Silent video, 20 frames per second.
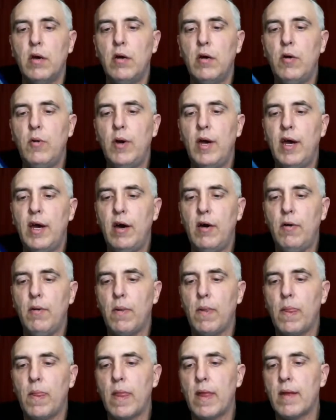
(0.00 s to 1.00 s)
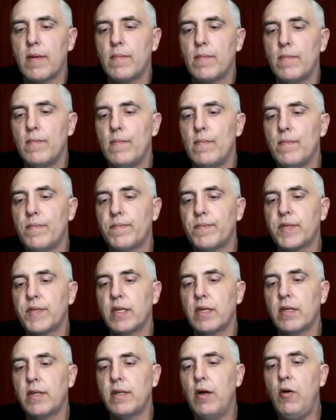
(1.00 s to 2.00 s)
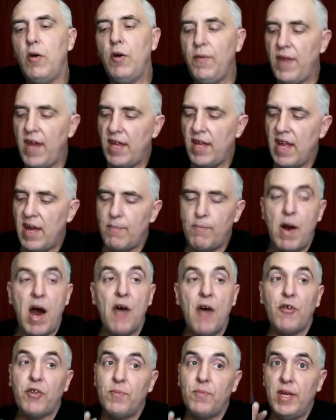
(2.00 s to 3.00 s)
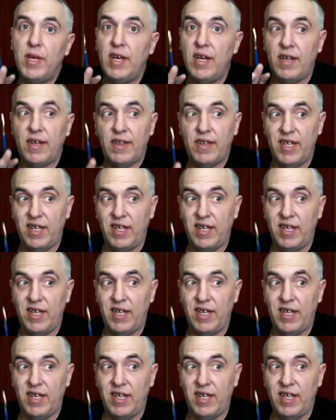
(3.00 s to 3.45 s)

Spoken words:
that? Oh, well. The only thing that bothers me is